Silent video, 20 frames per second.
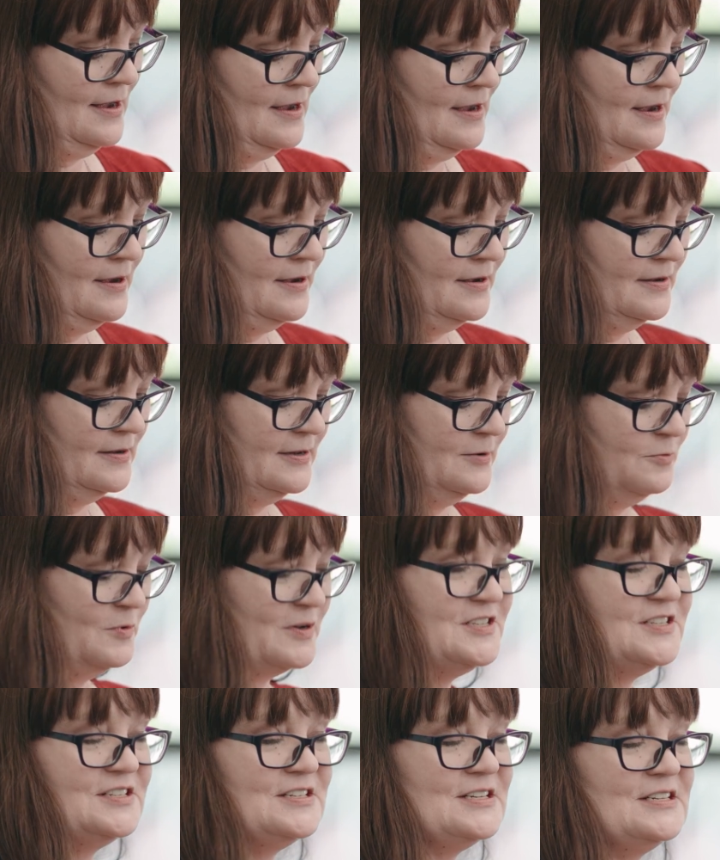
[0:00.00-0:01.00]
It
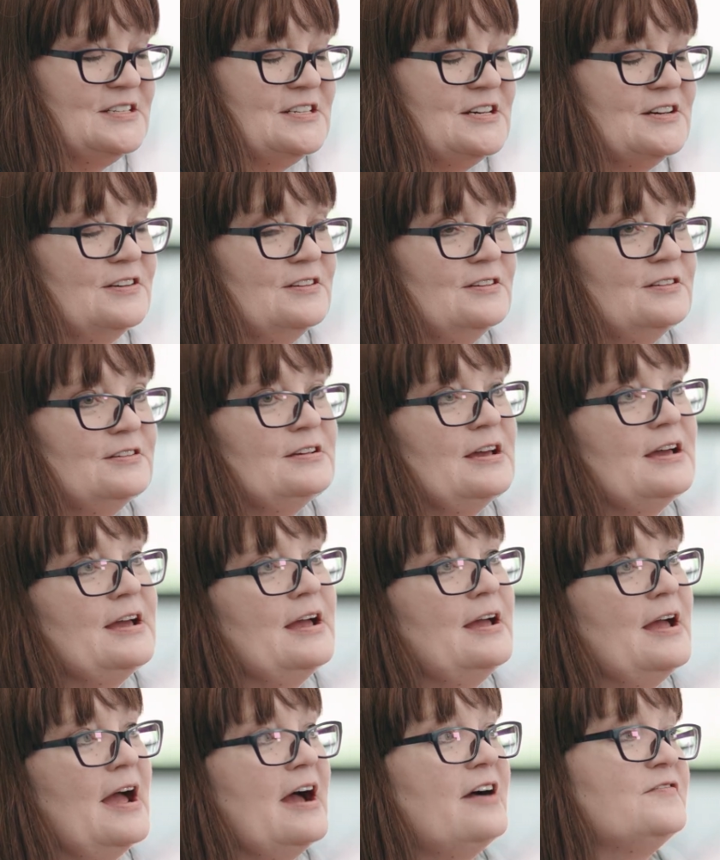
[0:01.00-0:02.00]
wasn't until
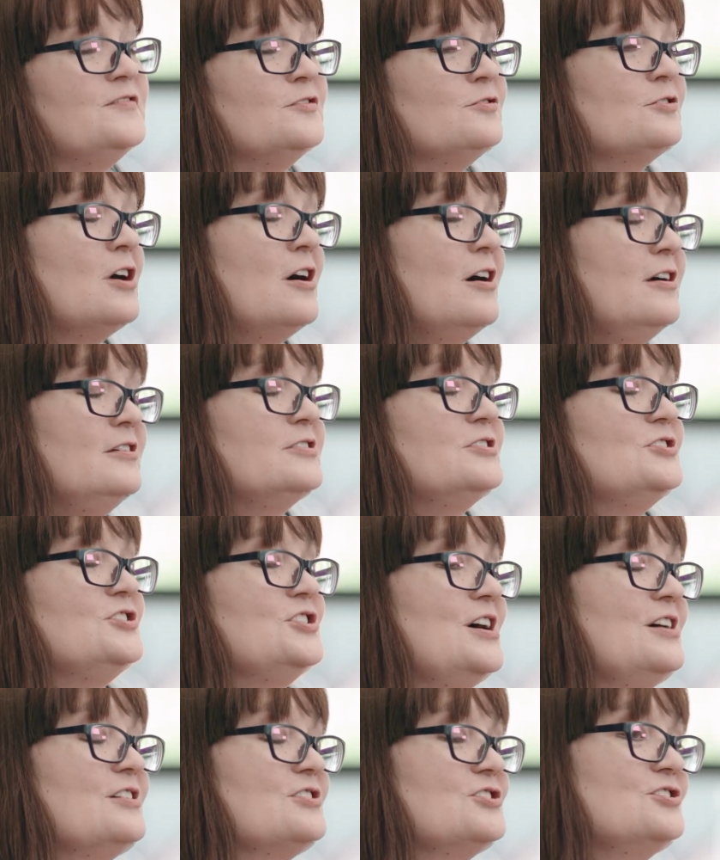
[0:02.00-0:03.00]
after college,
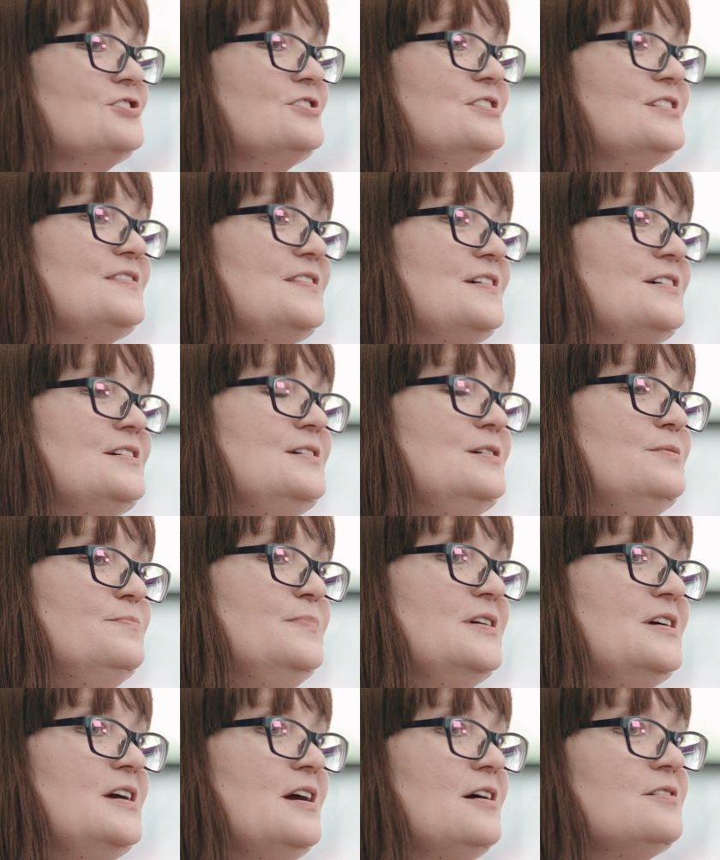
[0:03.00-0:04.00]
actually, that he
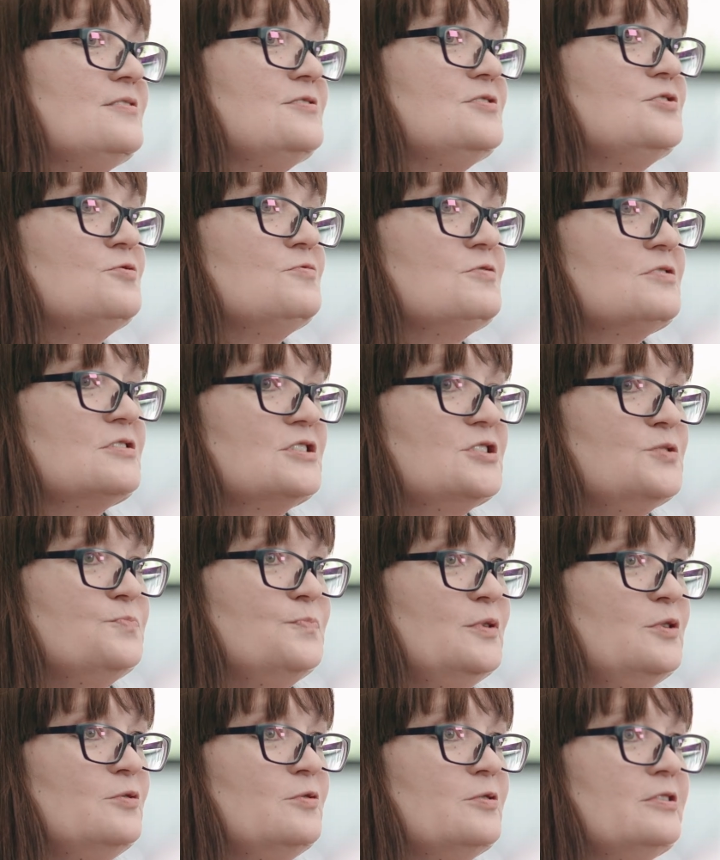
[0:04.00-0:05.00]
began to
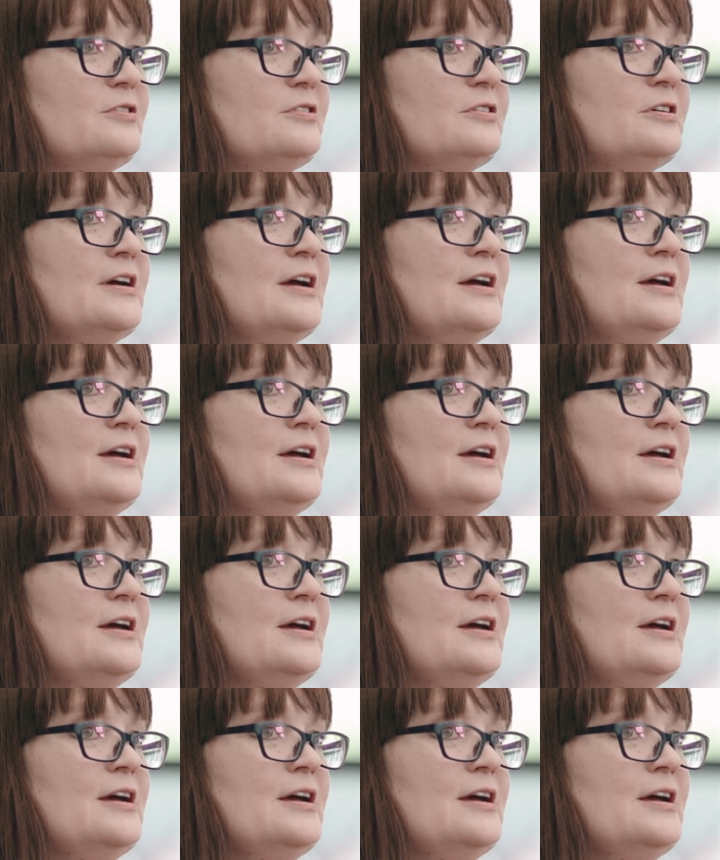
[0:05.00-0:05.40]
explore